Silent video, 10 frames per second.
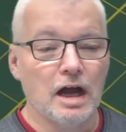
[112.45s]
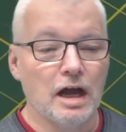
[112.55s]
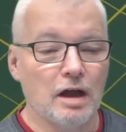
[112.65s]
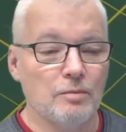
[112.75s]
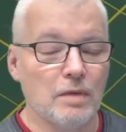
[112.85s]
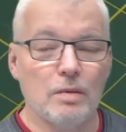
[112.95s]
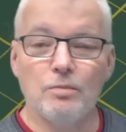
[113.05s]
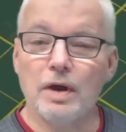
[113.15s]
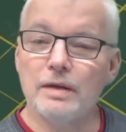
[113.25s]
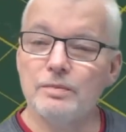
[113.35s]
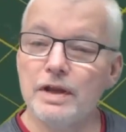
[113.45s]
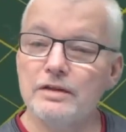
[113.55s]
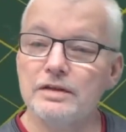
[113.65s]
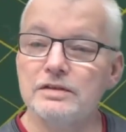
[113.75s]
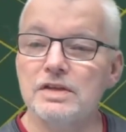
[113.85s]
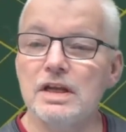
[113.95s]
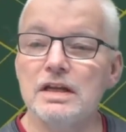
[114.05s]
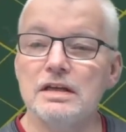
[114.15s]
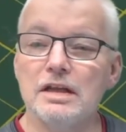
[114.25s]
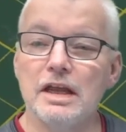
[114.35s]
But pin
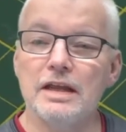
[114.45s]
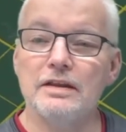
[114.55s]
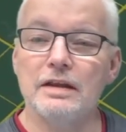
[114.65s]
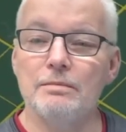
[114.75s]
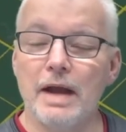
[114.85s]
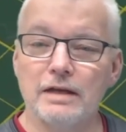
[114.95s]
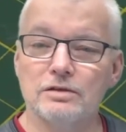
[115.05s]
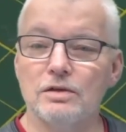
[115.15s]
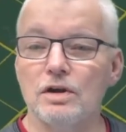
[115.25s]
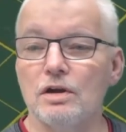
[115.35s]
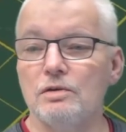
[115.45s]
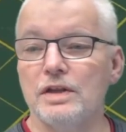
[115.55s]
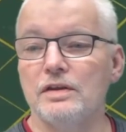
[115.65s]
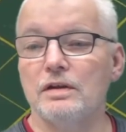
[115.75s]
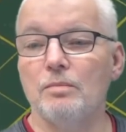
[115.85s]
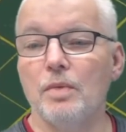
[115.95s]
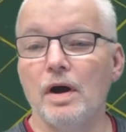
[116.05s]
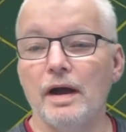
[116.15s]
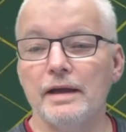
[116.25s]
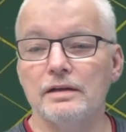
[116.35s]
13 in the macro code in the
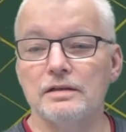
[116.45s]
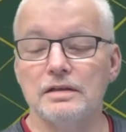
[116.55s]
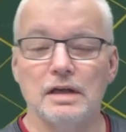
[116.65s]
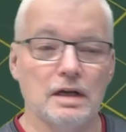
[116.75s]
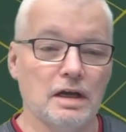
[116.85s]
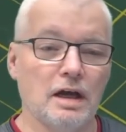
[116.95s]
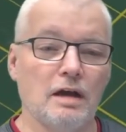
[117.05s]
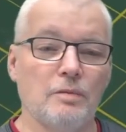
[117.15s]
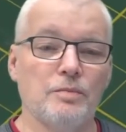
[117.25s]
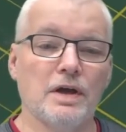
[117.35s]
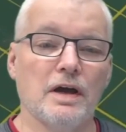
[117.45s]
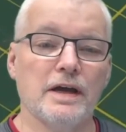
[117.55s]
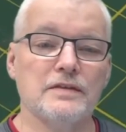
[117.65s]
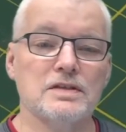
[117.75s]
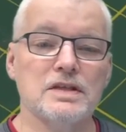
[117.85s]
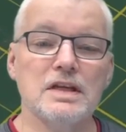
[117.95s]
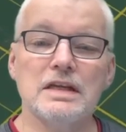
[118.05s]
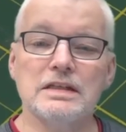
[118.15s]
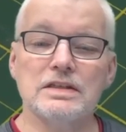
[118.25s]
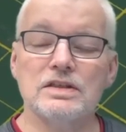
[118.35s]
compiler behind the
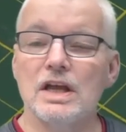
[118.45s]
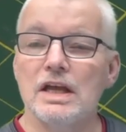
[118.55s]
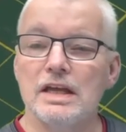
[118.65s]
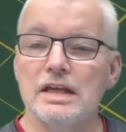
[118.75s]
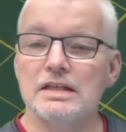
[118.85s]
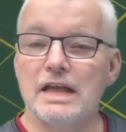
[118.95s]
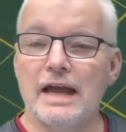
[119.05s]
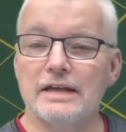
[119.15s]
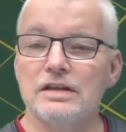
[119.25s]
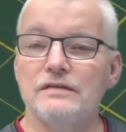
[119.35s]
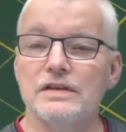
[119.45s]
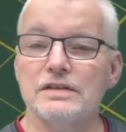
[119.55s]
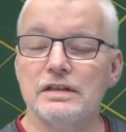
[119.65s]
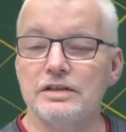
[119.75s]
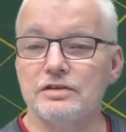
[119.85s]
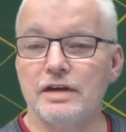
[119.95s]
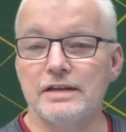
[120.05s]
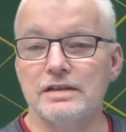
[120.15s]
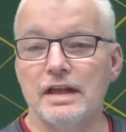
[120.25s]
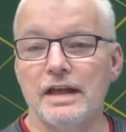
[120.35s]
scenes is actually physically
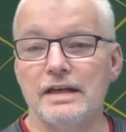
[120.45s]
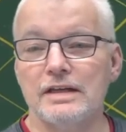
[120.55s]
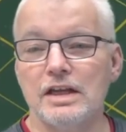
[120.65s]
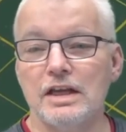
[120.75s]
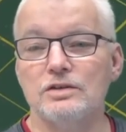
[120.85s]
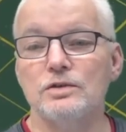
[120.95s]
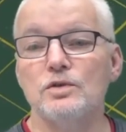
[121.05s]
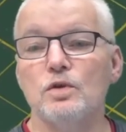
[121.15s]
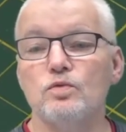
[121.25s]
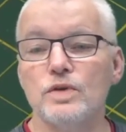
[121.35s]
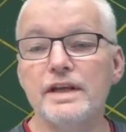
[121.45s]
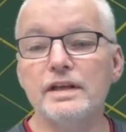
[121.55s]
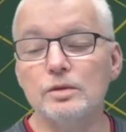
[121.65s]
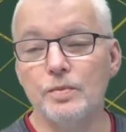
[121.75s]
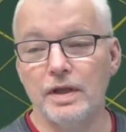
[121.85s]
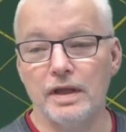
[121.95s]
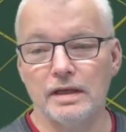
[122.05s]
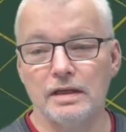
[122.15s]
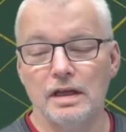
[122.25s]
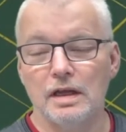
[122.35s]
translated into the real
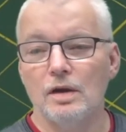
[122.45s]
pin